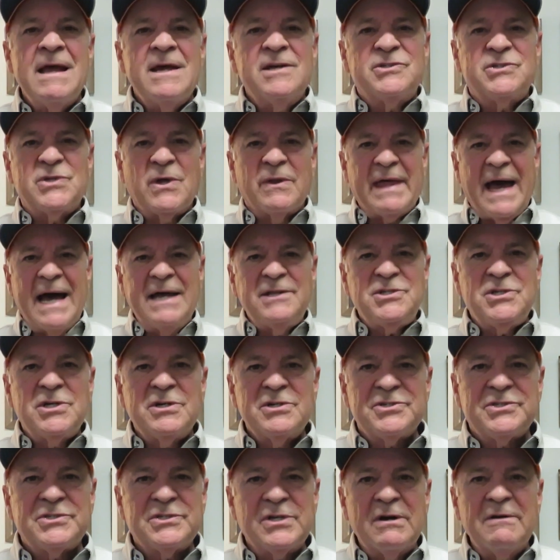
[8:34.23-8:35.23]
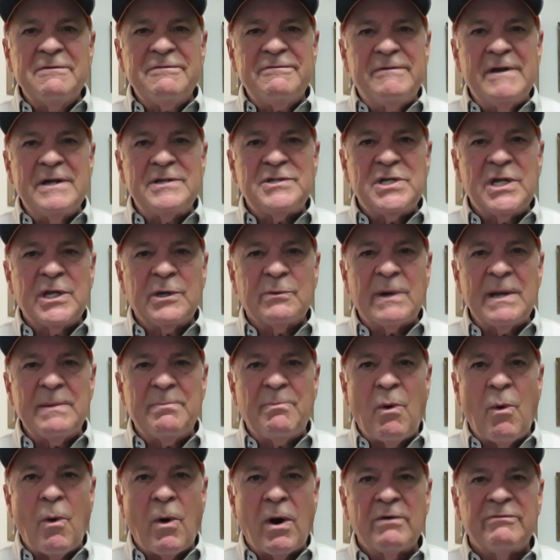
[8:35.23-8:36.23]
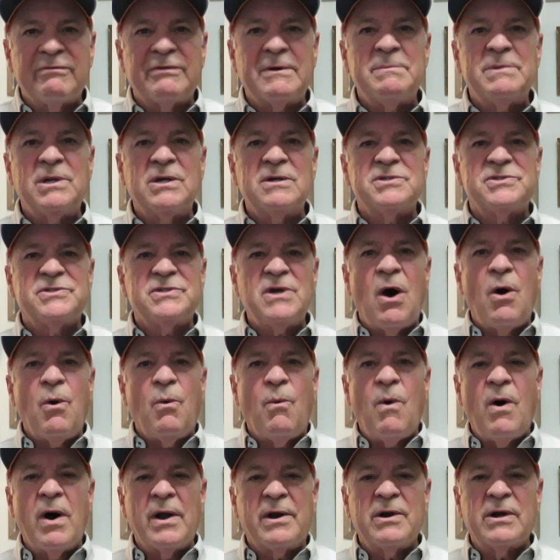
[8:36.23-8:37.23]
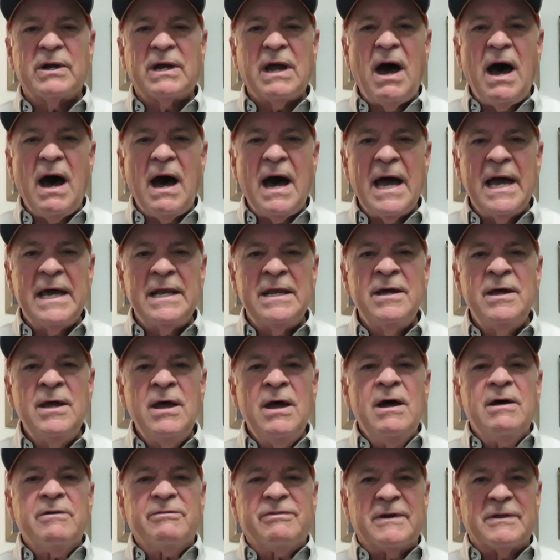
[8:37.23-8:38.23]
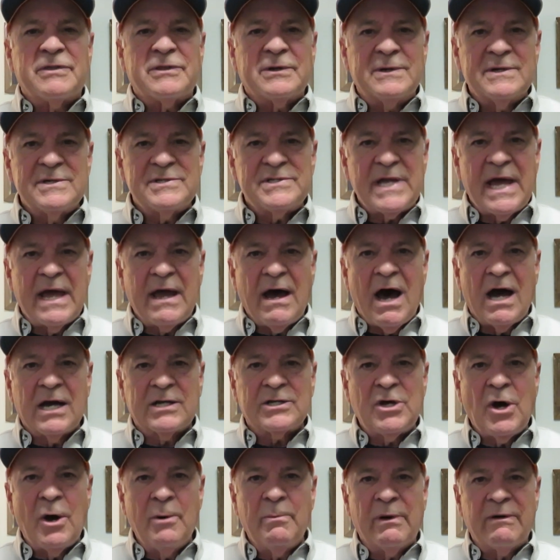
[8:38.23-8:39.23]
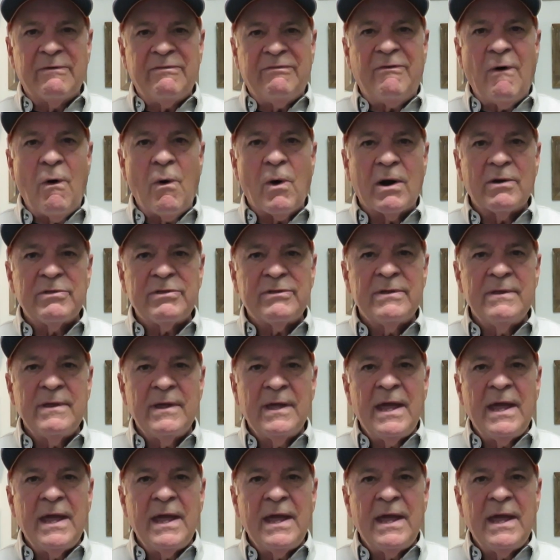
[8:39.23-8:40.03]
So that's your surf fishing report from your saltwater guide for Thursday, October 4th,